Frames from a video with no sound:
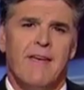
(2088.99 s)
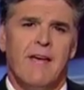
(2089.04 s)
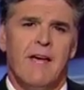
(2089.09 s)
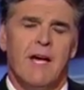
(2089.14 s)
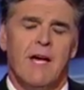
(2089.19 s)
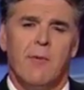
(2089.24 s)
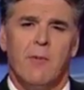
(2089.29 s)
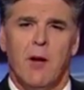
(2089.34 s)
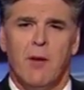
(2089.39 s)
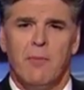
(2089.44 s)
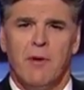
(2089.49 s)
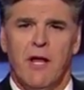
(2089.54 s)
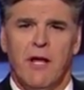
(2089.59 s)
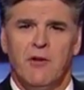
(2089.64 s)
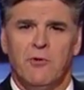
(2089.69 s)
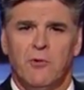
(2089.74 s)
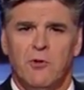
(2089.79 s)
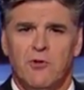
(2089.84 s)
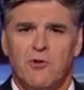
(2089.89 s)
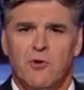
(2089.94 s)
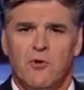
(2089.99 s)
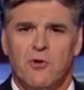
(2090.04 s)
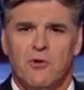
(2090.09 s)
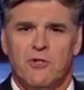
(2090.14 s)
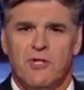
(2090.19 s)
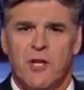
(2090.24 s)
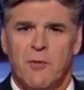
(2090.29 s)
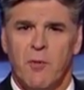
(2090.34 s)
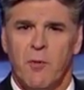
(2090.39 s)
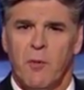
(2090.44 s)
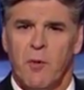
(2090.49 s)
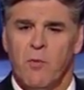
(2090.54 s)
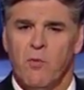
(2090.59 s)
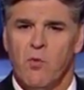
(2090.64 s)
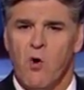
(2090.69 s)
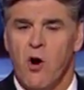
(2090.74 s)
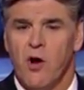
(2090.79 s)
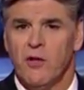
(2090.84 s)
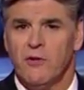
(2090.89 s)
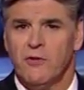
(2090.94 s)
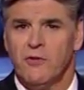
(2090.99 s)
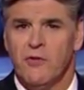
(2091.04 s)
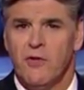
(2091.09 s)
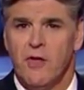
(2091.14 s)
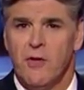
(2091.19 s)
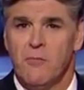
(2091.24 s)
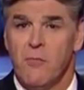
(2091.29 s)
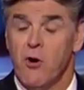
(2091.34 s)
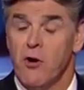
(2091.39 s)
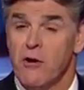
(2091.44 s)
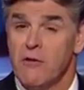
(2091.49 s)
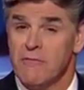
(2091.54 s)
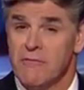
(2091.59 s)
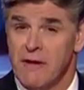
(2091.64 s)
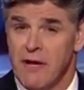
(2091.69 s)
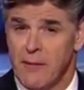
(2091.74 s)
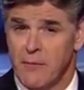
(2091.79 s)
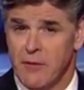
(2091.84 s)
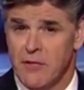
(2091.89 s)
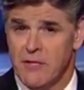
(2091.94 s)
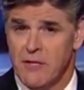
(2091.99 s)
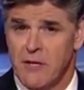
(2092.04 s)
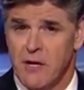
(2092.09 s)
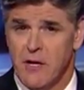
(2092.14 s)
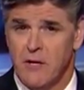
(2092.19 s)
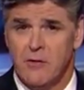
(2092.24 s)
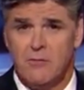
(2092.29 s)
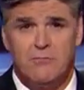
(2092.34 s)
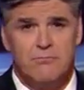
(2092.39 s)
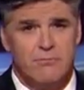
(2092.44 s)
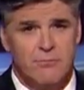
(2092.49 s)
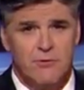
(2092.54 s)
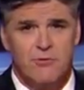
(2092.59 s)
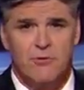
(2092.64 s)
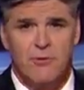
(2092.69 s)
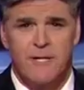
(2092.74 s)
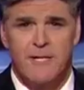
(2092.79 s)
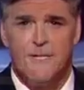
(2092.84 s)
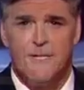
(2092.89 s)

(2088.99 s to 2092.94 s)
And coming up next, what George Zimmerman wants the Martin family to know. Straight